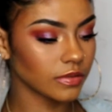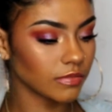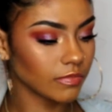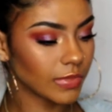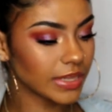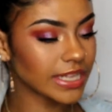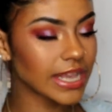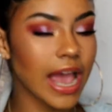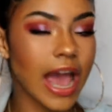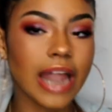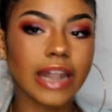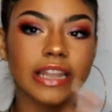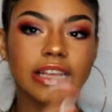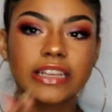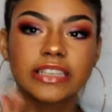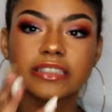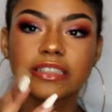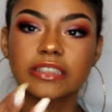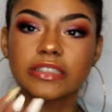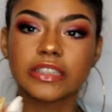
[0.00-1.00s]

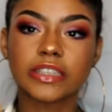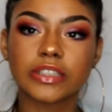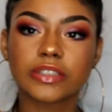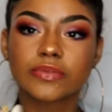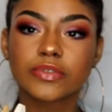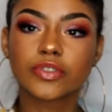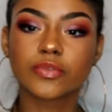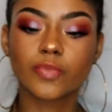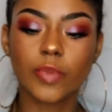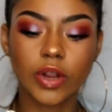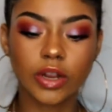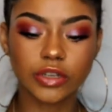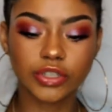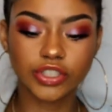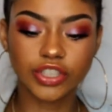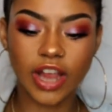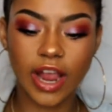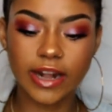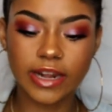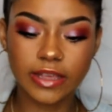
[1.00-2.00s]
metallics and the
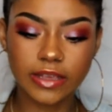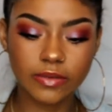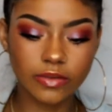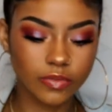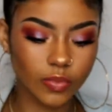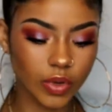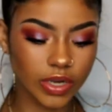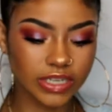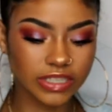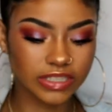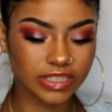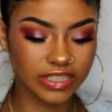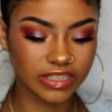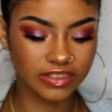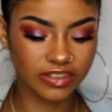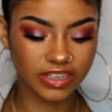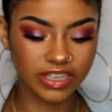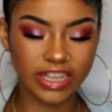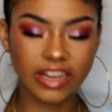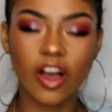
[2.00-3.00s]
shiny ones and
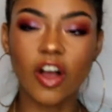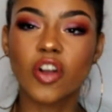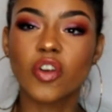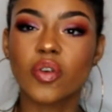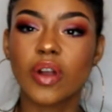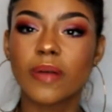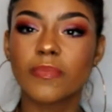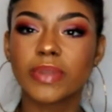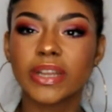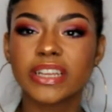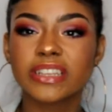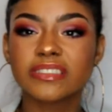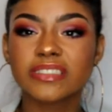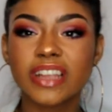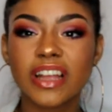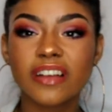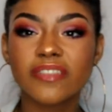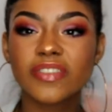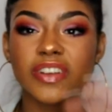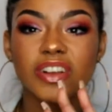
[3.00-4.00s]
it's gonna get all crumbly and
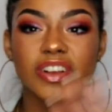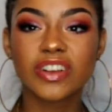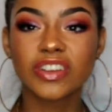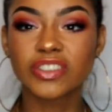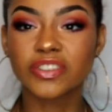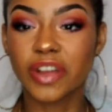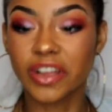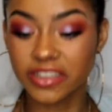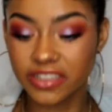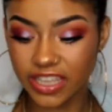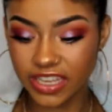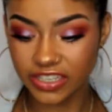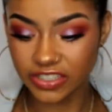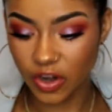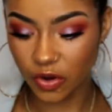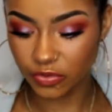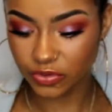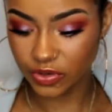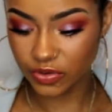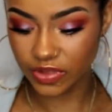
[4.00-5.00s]
stuff. So I say
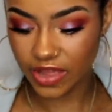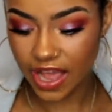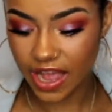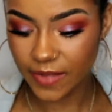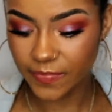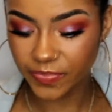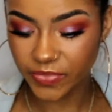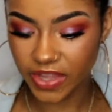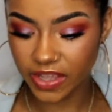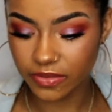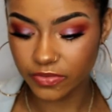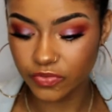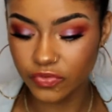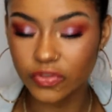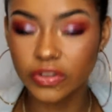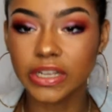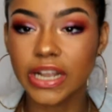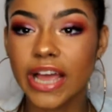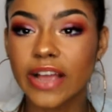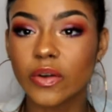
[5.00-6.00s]
don't do that. If you
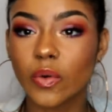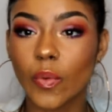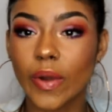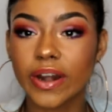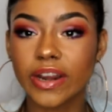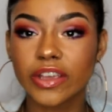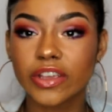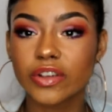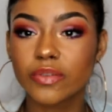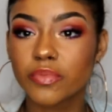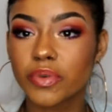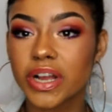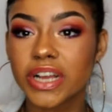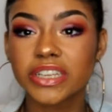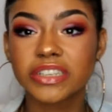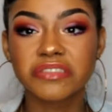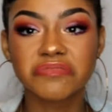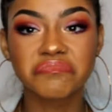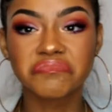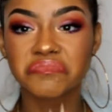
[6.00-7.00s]
would like wetting your
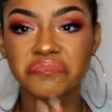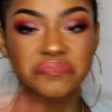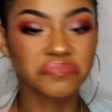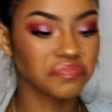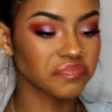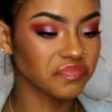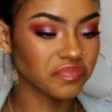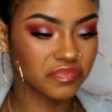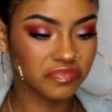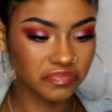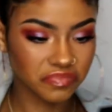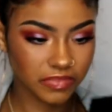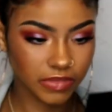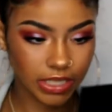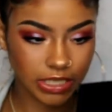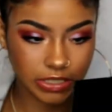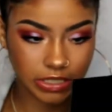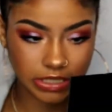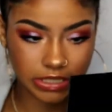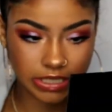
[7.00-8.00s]
brush,
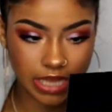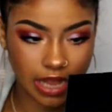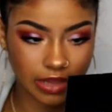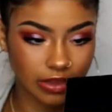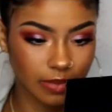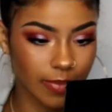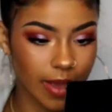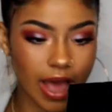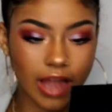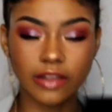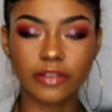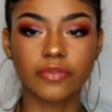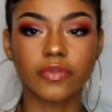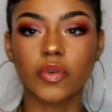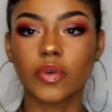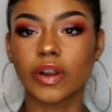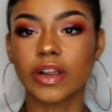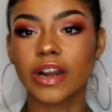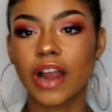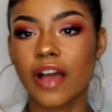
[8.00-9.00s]
this is not the palette
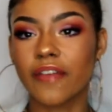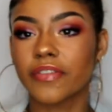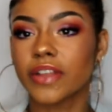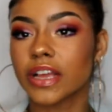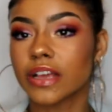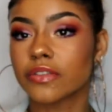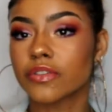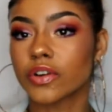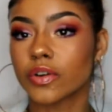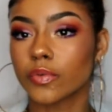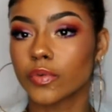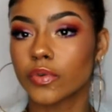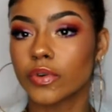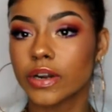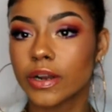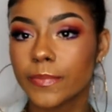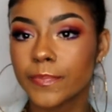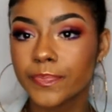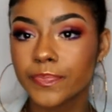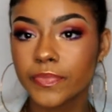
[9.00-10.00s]
for it. I feel like it's gonna
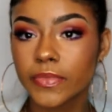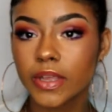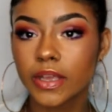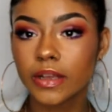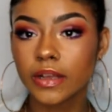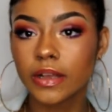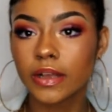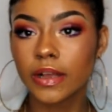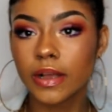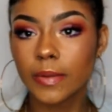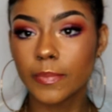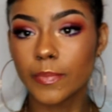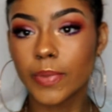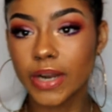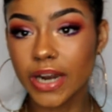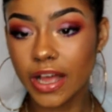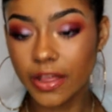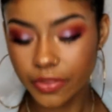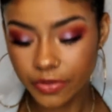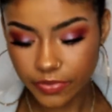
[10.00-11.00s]
ruin them.
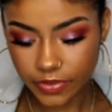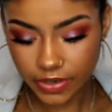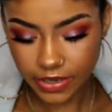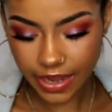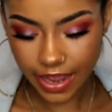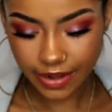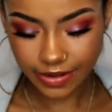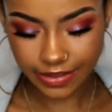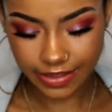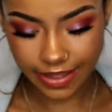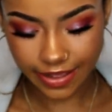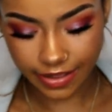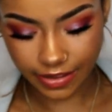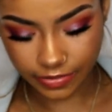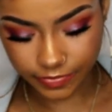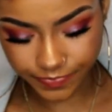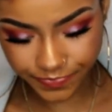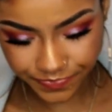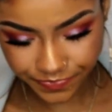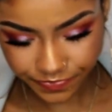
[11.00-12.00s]
But other than that, yeah.